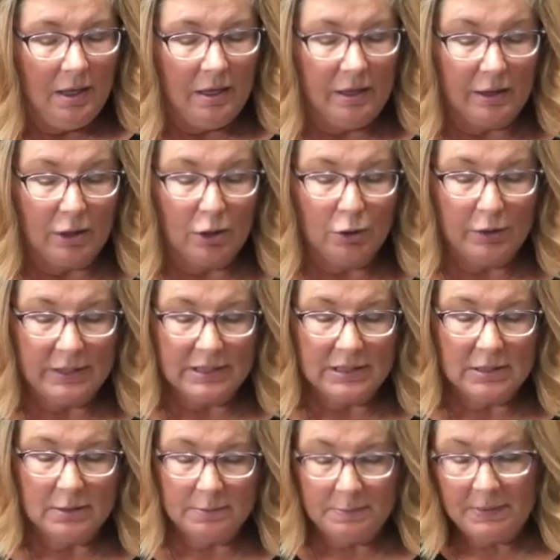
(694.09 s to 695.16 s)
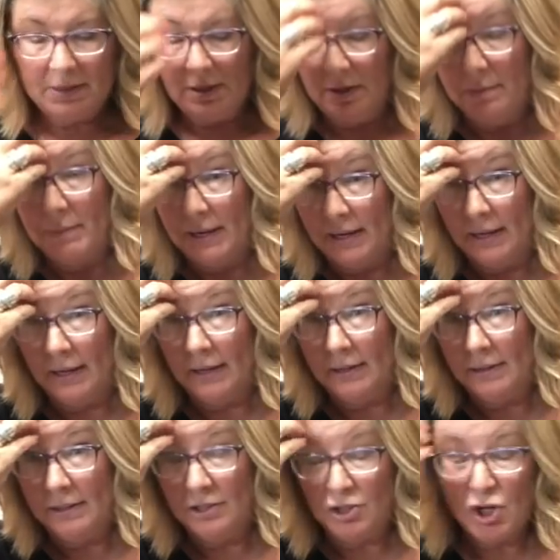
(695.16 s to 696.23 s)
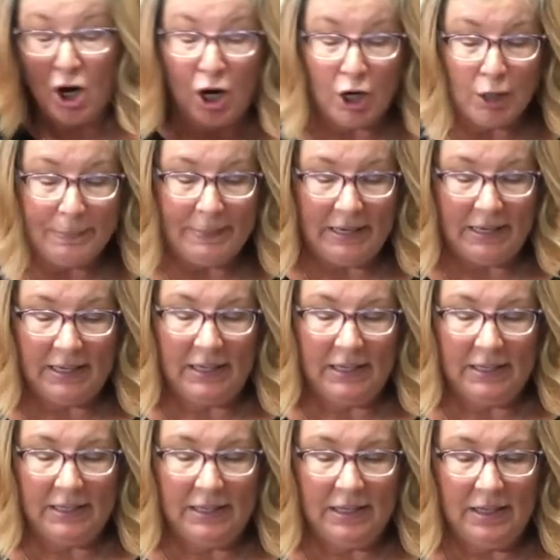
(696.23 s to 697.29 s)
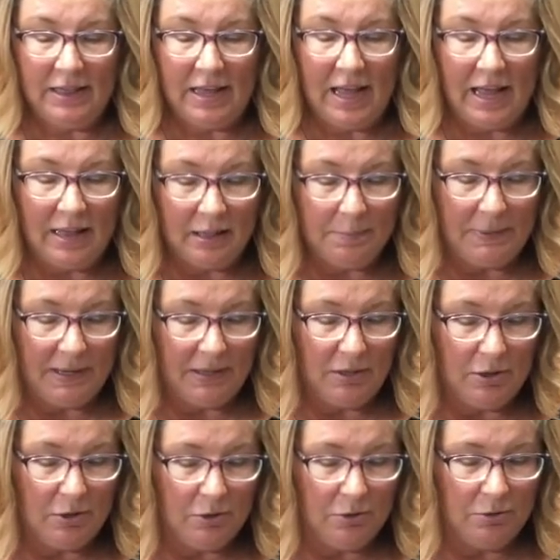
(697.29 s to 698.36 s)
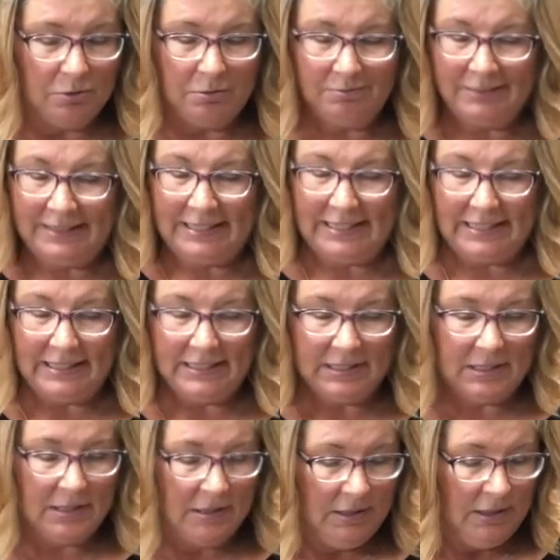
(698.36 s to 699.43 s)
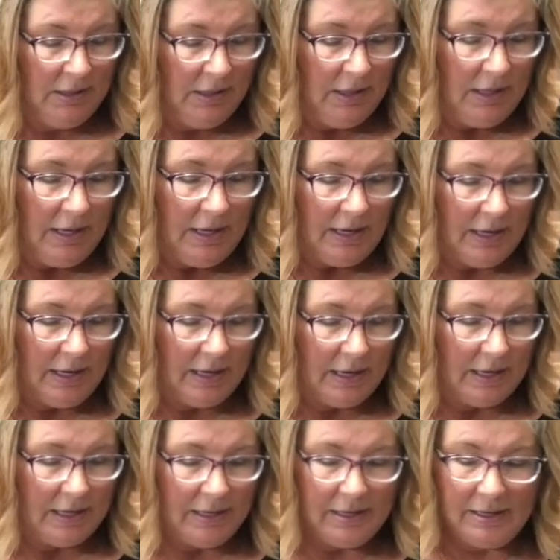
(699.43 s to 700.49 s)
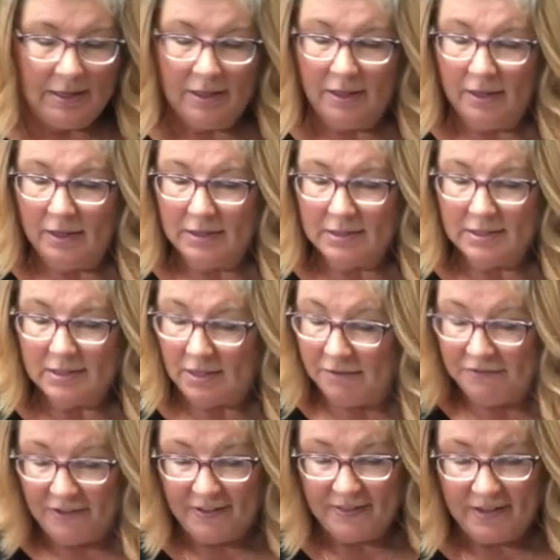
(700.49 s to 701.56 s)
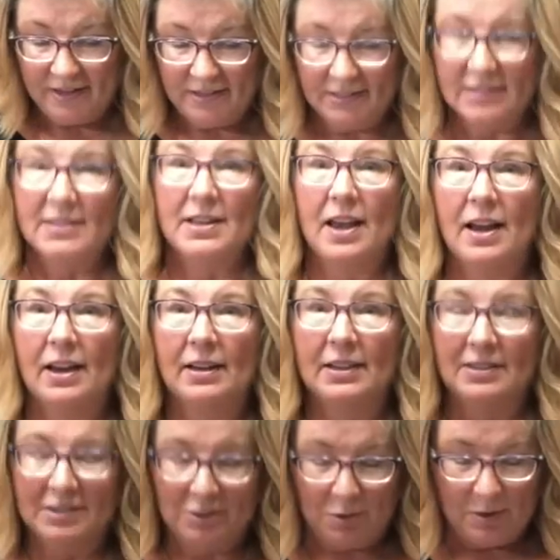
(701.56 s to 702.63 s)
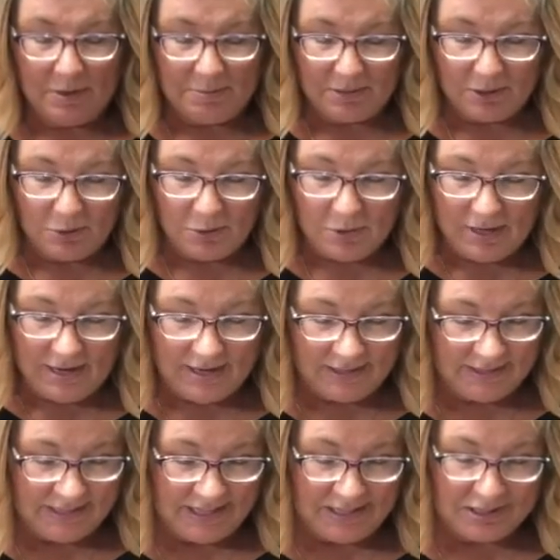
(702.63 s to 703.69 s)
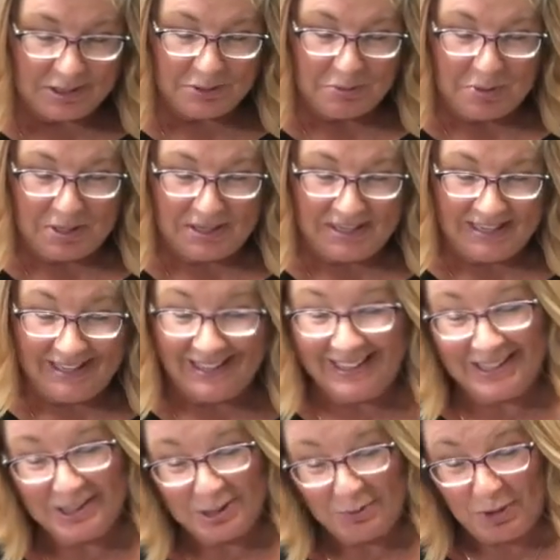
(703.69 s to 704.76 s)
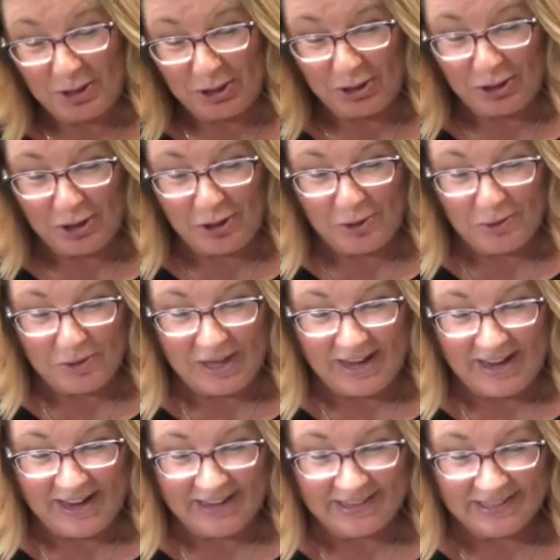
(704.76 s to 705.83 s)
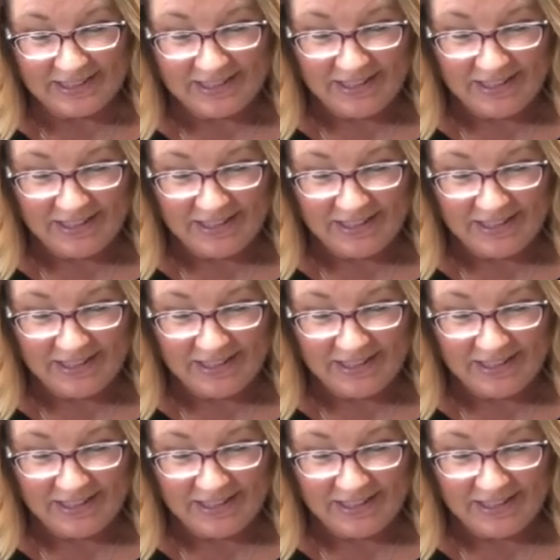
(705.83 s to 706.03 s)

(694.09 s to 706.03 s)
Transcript: the crisp bacon, the charred bacon, the jalapeno heat, and the stuff on the inside. And so I'm gonna go ahead and taste one, and I just want you to know that